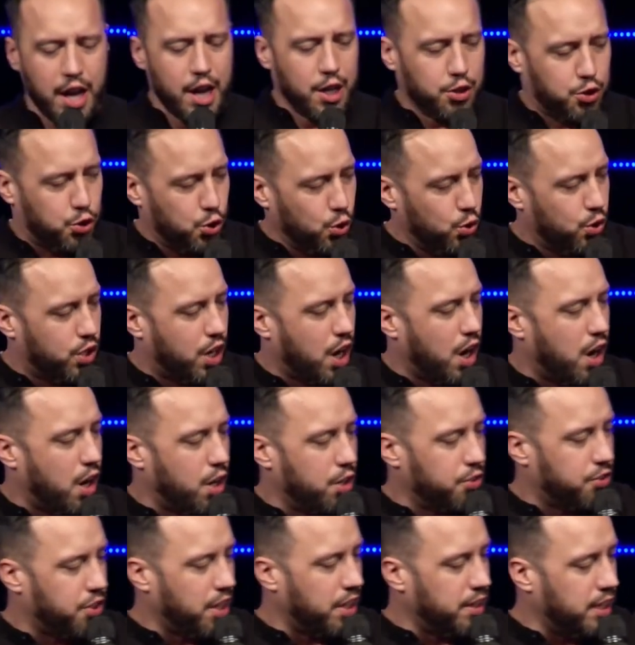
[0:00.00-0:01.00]
two
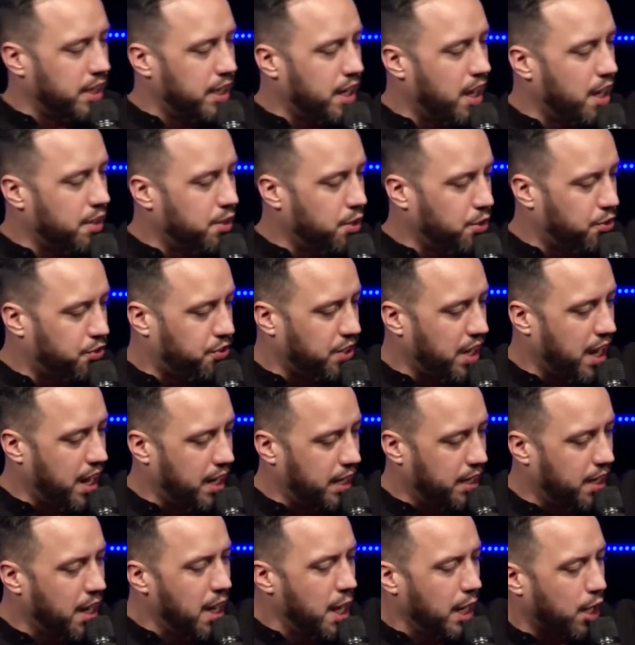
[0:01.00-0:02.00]
cars on the other
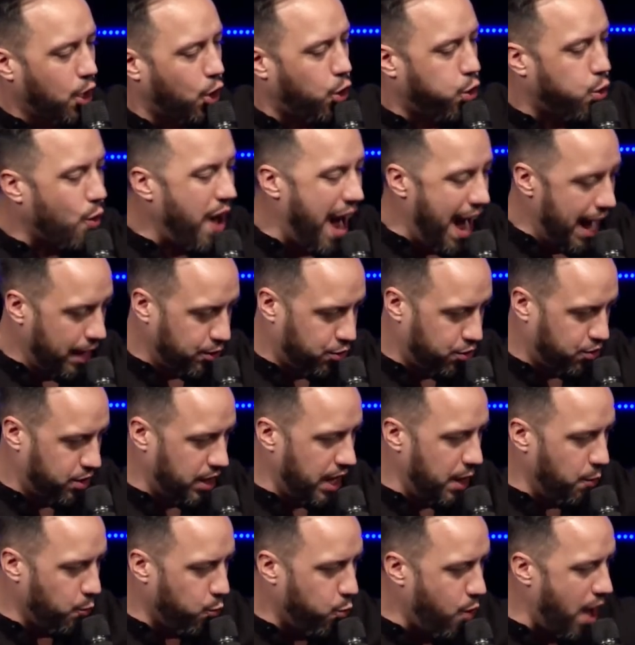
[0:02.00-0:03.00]
side crashed
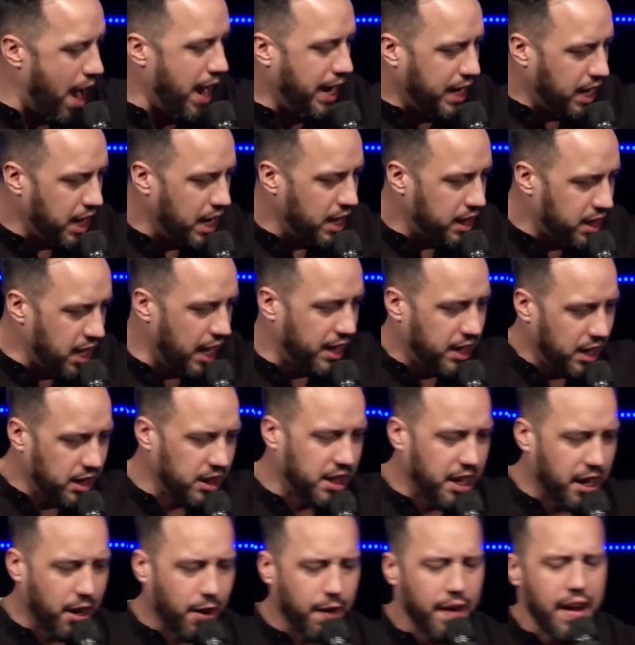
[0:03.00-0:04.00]
right then and
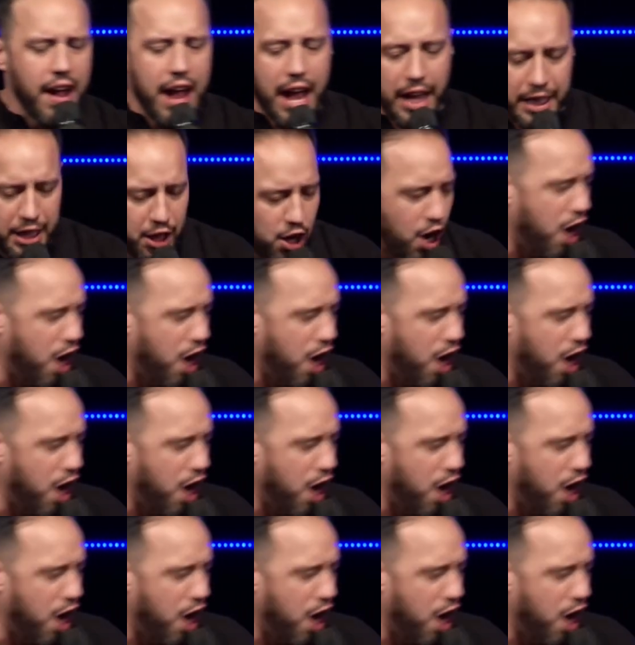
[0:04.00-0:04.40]
there, and the